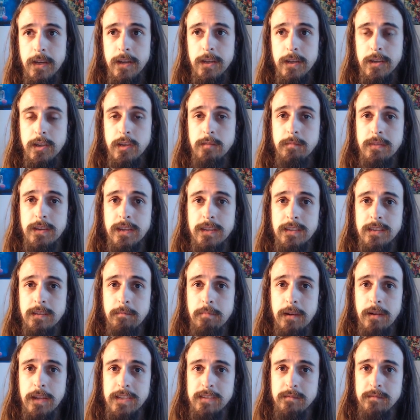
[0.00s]
you begin to
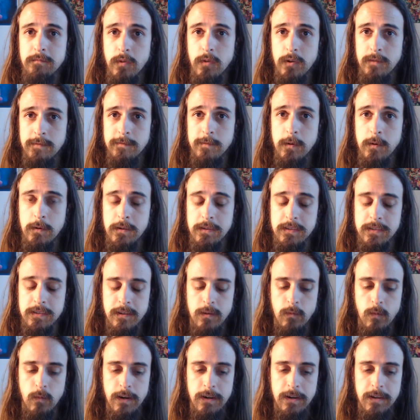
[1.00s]
place more focus and
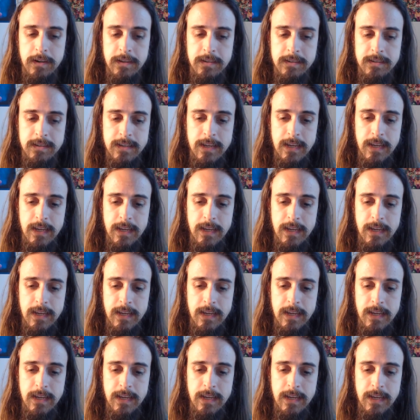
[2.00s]
awareness,